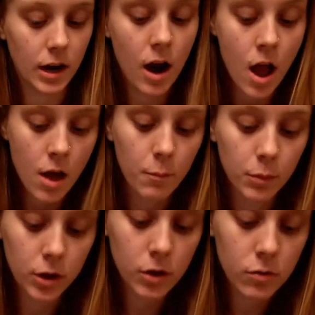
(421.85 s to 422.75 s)
here.
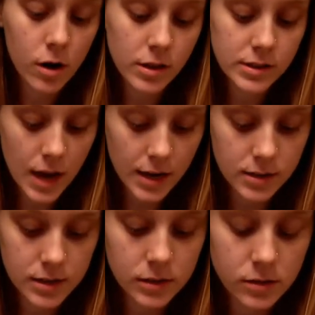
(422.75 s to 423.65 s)
Blue are the
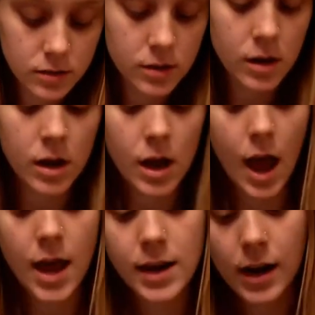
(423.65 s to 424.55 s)
tendons,
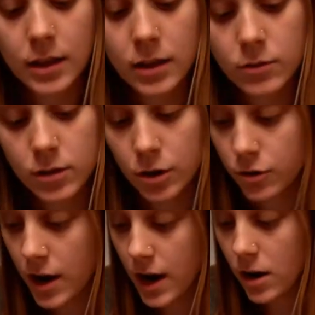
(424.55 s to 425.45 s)
and anything with a
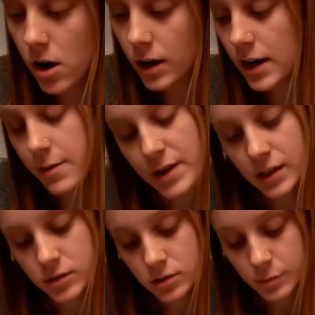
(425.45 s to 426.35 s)
green on it
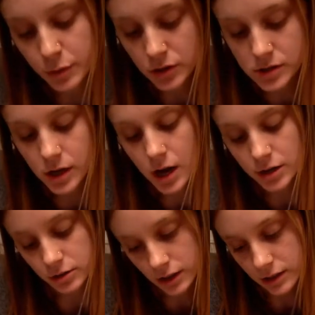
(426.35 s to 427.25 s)
means there's a bursa
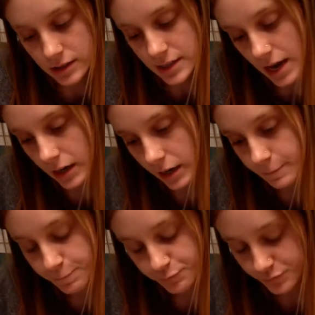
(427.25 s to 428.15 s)
underneath the tendon.